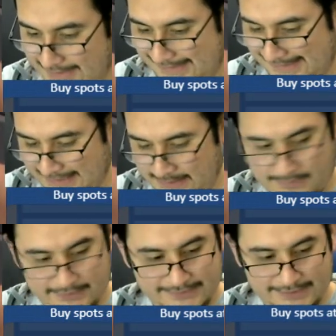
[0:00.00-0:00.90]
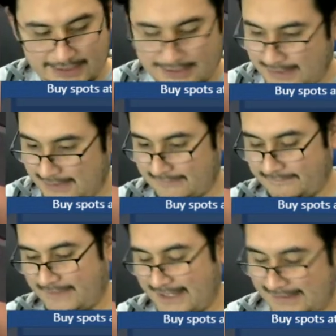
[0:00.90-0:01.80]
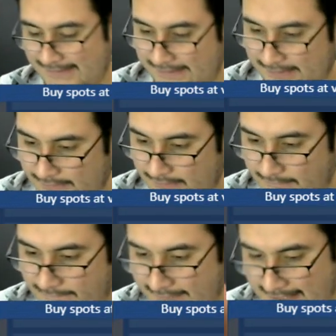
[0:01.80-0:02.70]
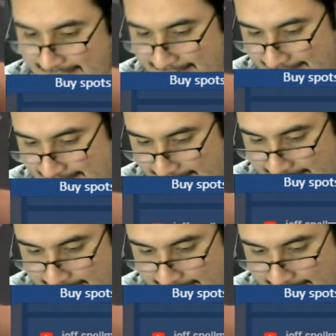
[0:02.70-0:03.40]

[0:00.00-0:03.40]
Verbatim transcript: Tim Duncan, face to face.